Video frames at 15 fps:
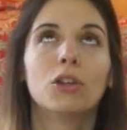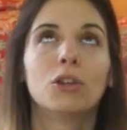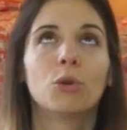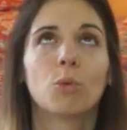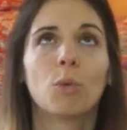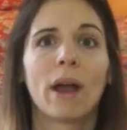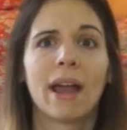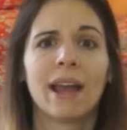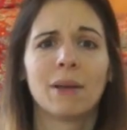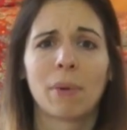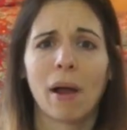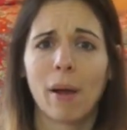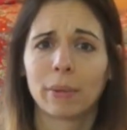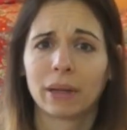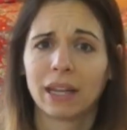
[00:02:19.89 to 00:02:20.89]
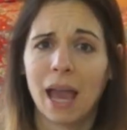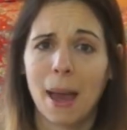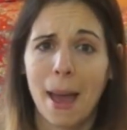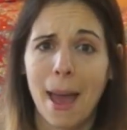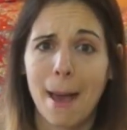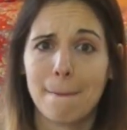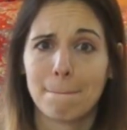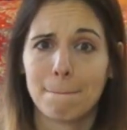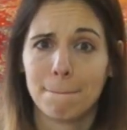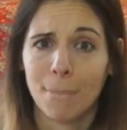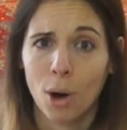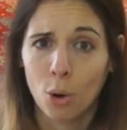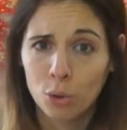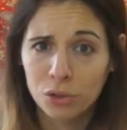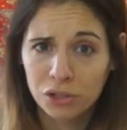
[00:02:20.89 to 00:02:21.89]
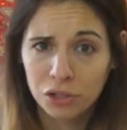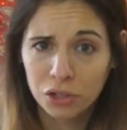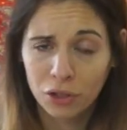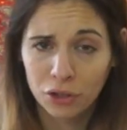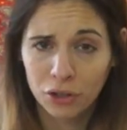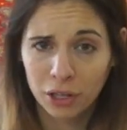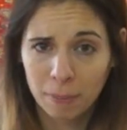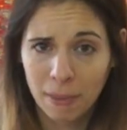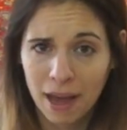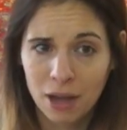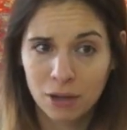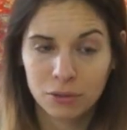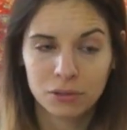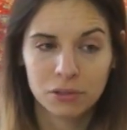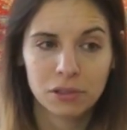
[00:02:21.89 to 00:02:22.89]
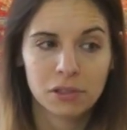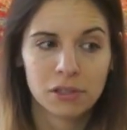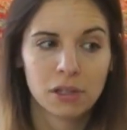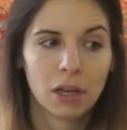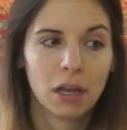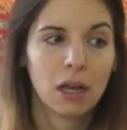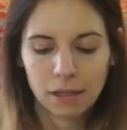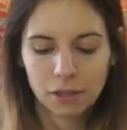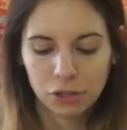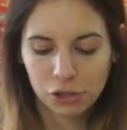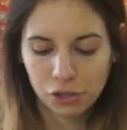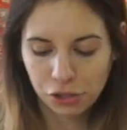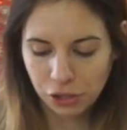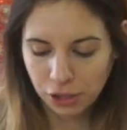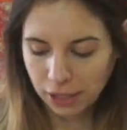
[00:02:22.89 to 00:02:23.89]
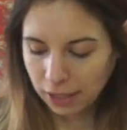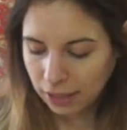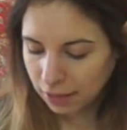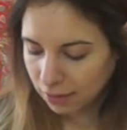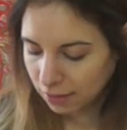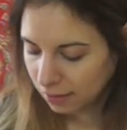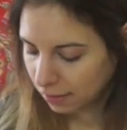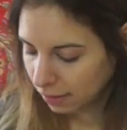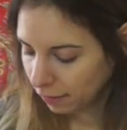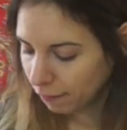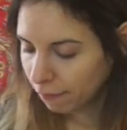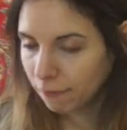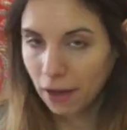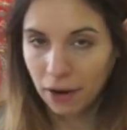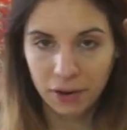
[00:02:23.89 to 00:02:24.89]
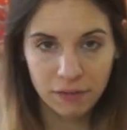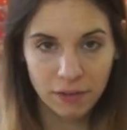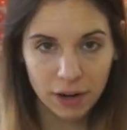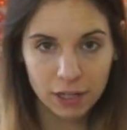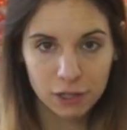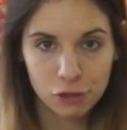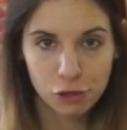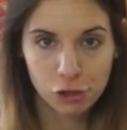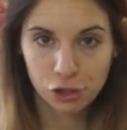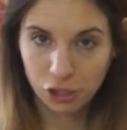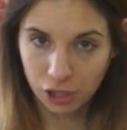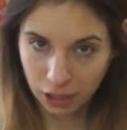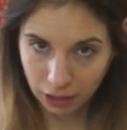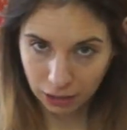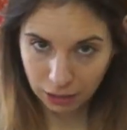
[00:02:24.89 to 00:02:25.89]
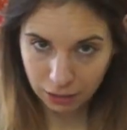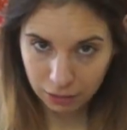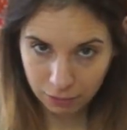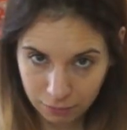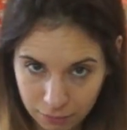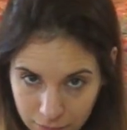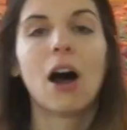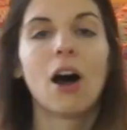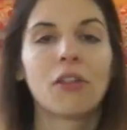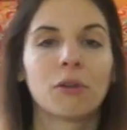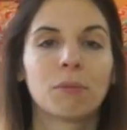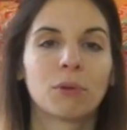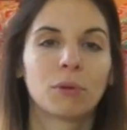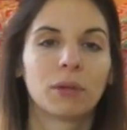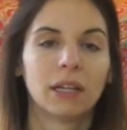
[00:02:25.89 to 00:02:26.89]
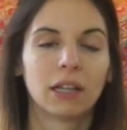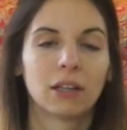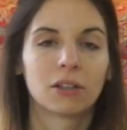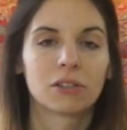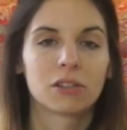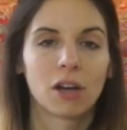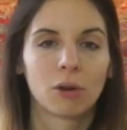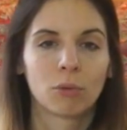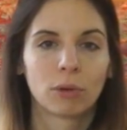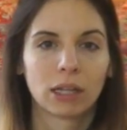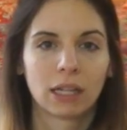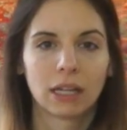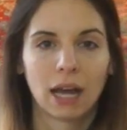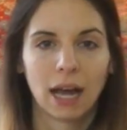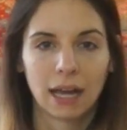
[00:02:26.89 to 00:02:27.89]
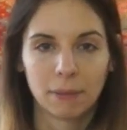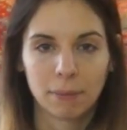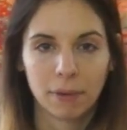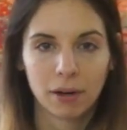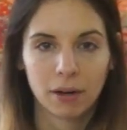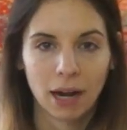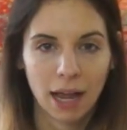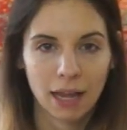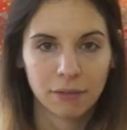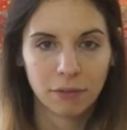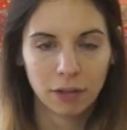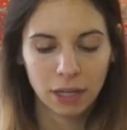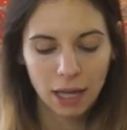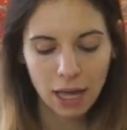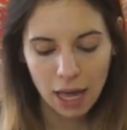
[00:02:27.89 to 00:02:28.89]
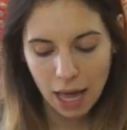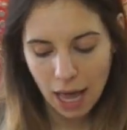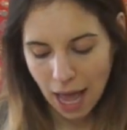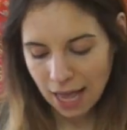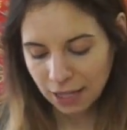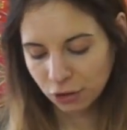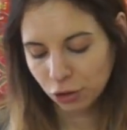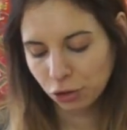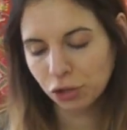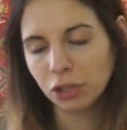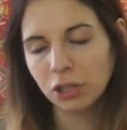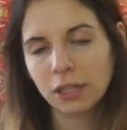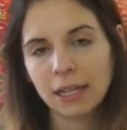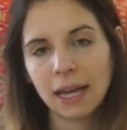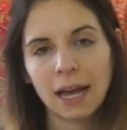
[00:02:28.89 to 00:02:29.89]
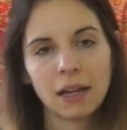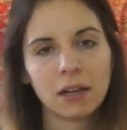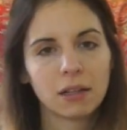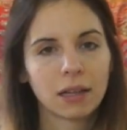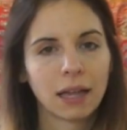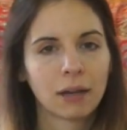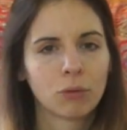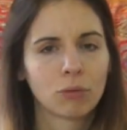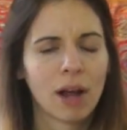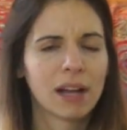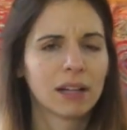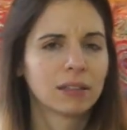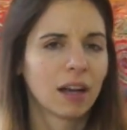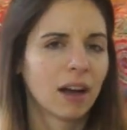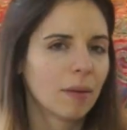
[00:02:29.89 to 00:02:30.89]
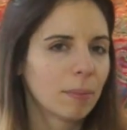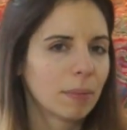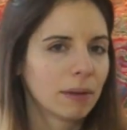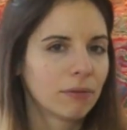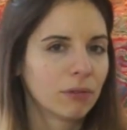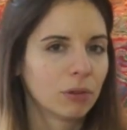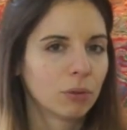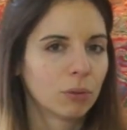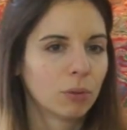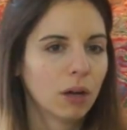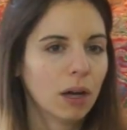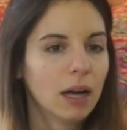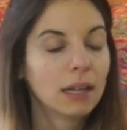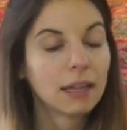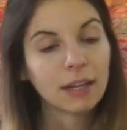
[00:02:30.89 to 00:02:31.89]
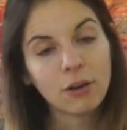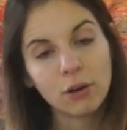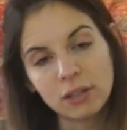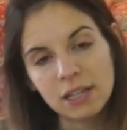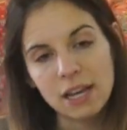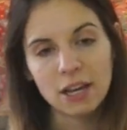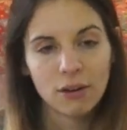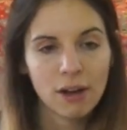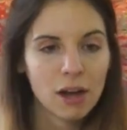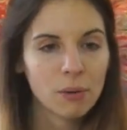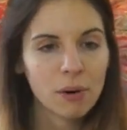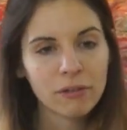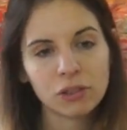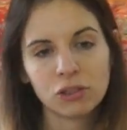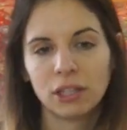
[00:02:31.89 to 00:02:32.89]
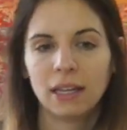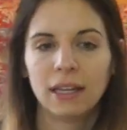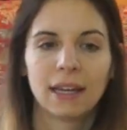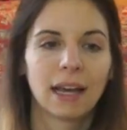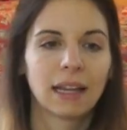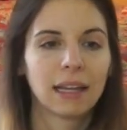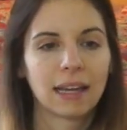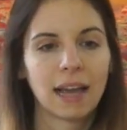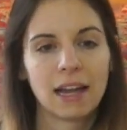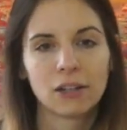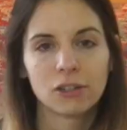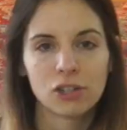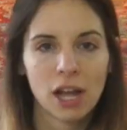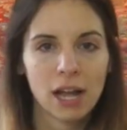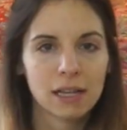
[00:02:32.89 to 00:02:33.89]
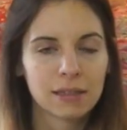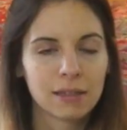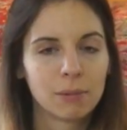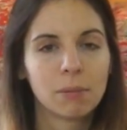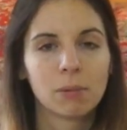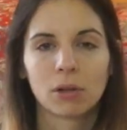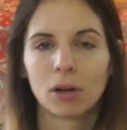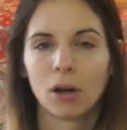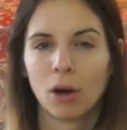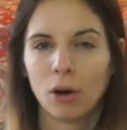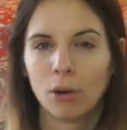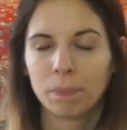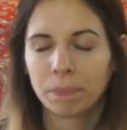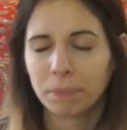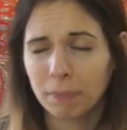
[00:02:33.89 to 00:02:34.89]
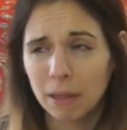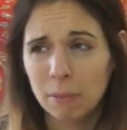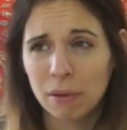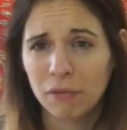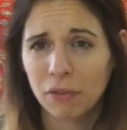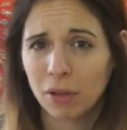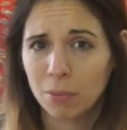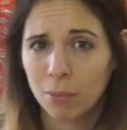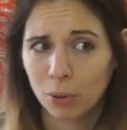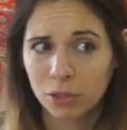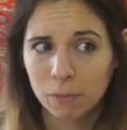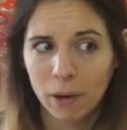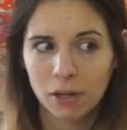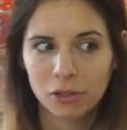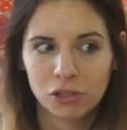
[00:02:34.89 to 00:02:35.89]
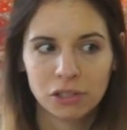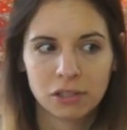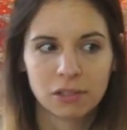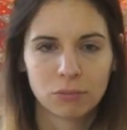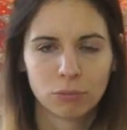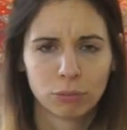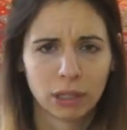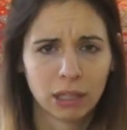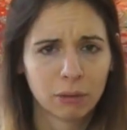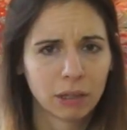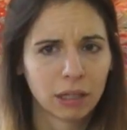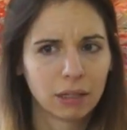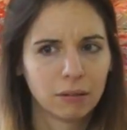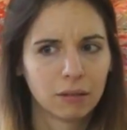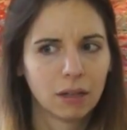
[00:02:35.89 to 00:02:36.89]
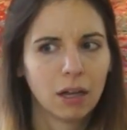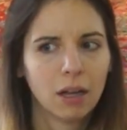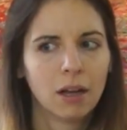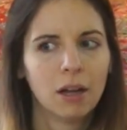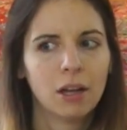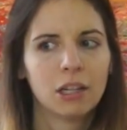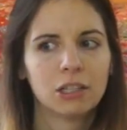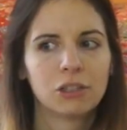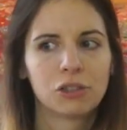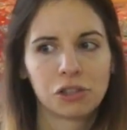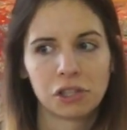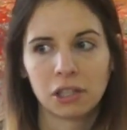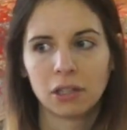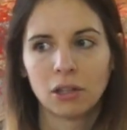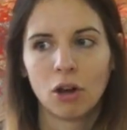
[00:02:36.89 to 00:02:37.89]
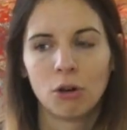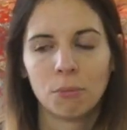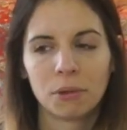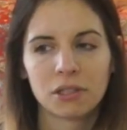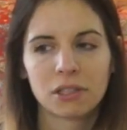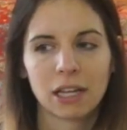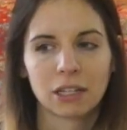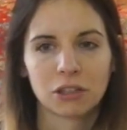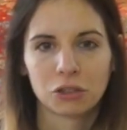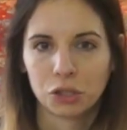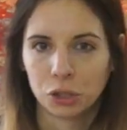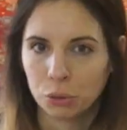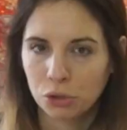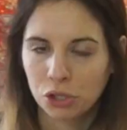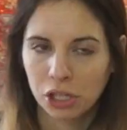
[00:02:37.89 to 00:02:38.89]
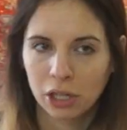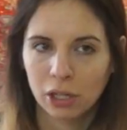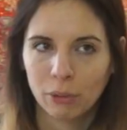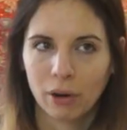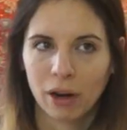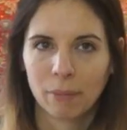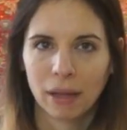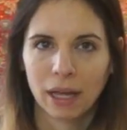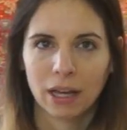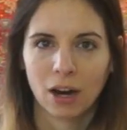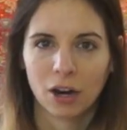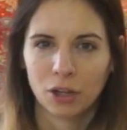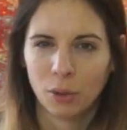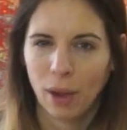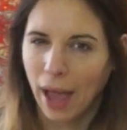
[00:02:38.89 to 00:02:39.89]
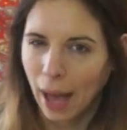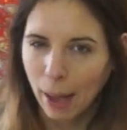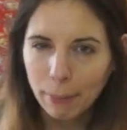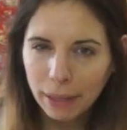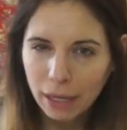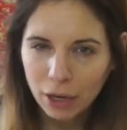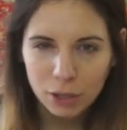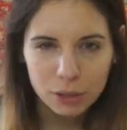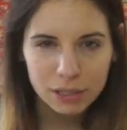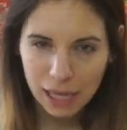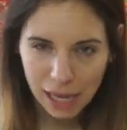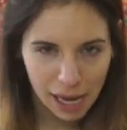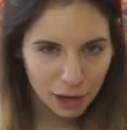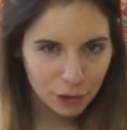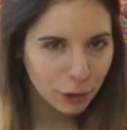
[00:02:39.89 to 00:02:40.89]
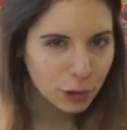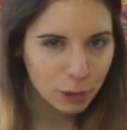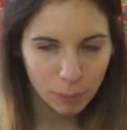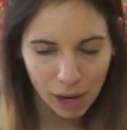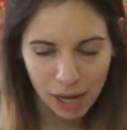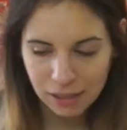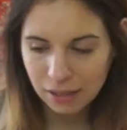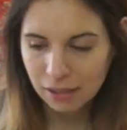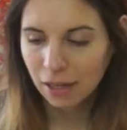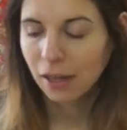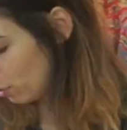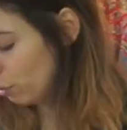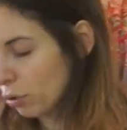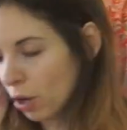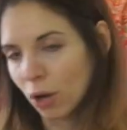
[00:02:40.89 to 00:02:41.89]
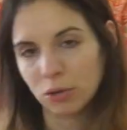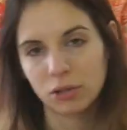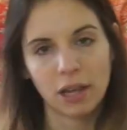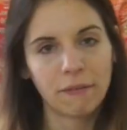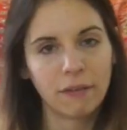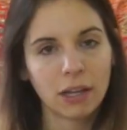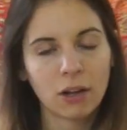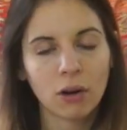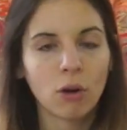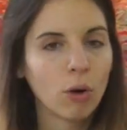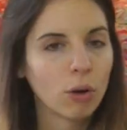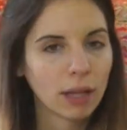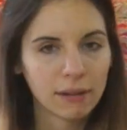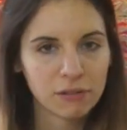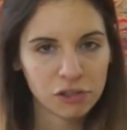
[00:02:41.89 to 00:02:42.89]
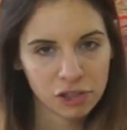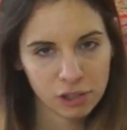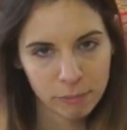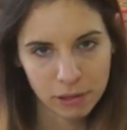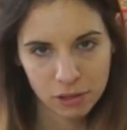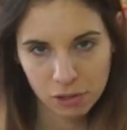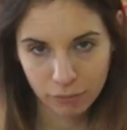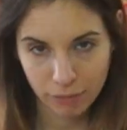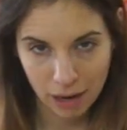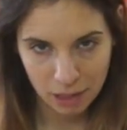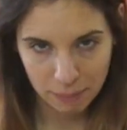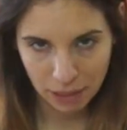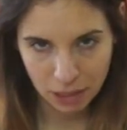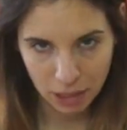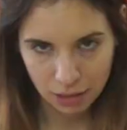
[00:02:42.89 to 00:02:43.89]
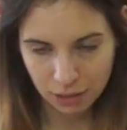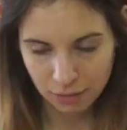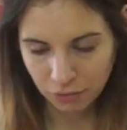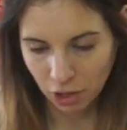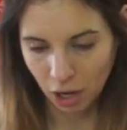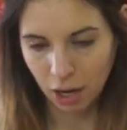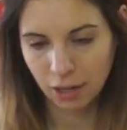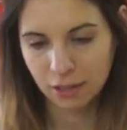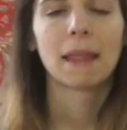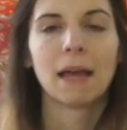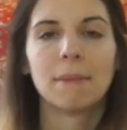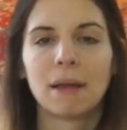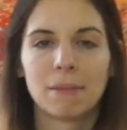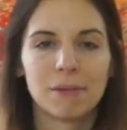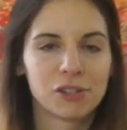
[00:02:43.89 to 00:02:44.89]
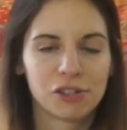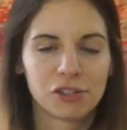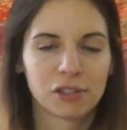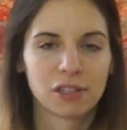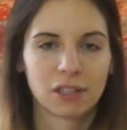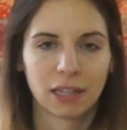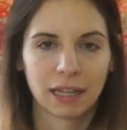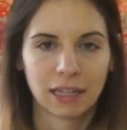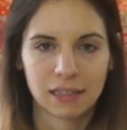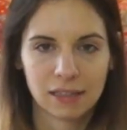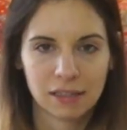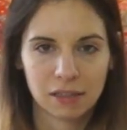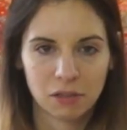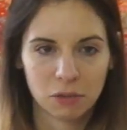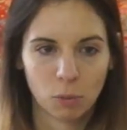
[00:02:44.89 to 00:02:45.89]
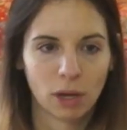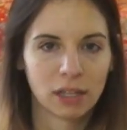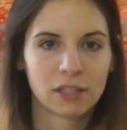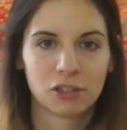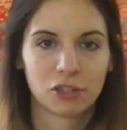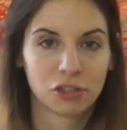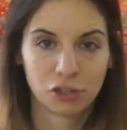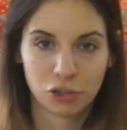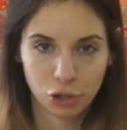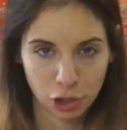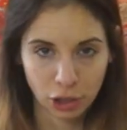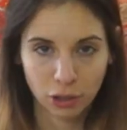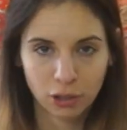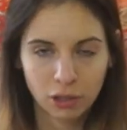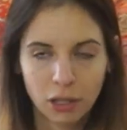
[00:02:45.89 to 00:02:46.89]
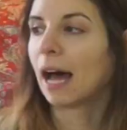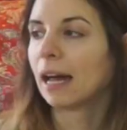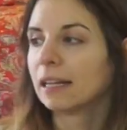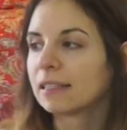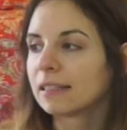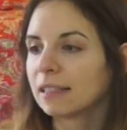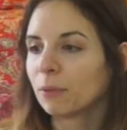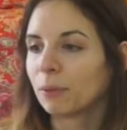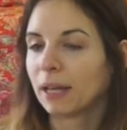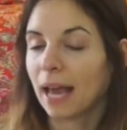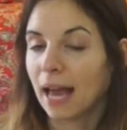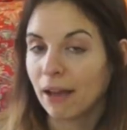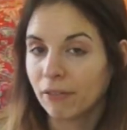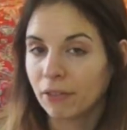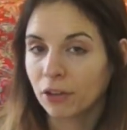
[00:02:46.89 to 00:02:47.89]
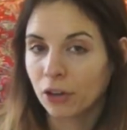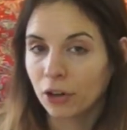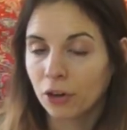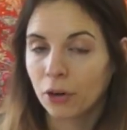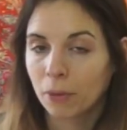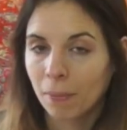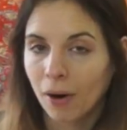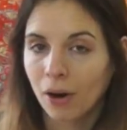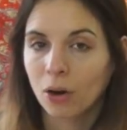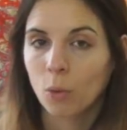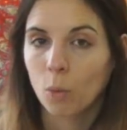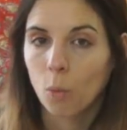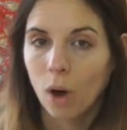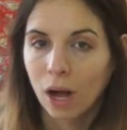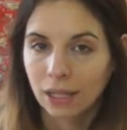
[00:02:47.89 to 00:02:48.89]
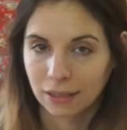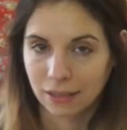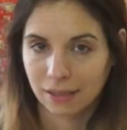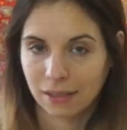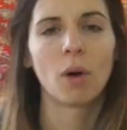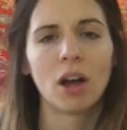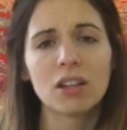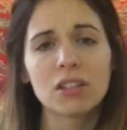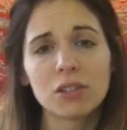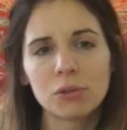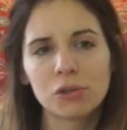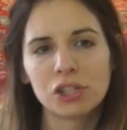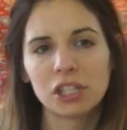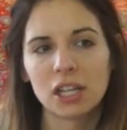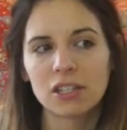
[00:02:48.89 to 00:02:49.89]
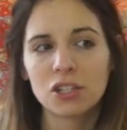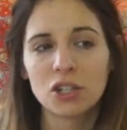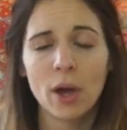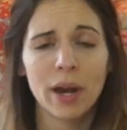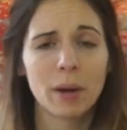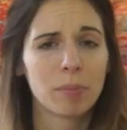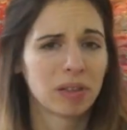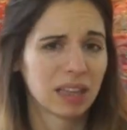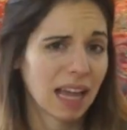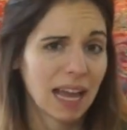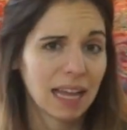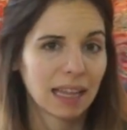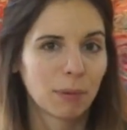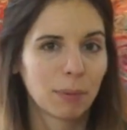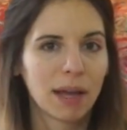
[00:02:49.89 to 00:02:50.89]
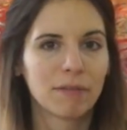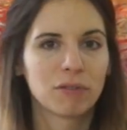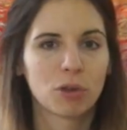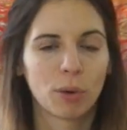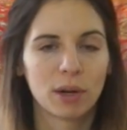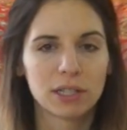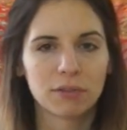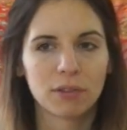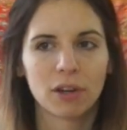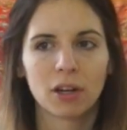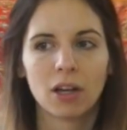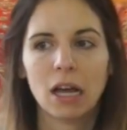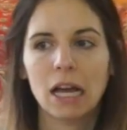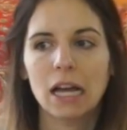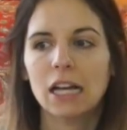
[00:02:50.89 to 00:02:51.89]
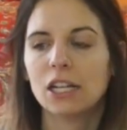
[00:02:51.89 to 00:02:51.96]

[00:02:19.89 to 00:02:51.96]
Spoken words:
You weigh probably at most 30 pounds. She's very, very chill. Other blue heelers are really hyper and hyphy, and she'll get like riled up if you like go to take her out or whatever. She can get like energized if people are home, but for the most part, she's really, really chill, almost like too chill, where I'm like, are you happy? Are you sad? Are you depressed? Who knows? I feel like her whole life she's just been surrounded by tons of dogs, and maybe she just like wants to just chill. Honestly, we haven't heard her bark once. Also, she doesn't know how to play. Like, we have toys for her.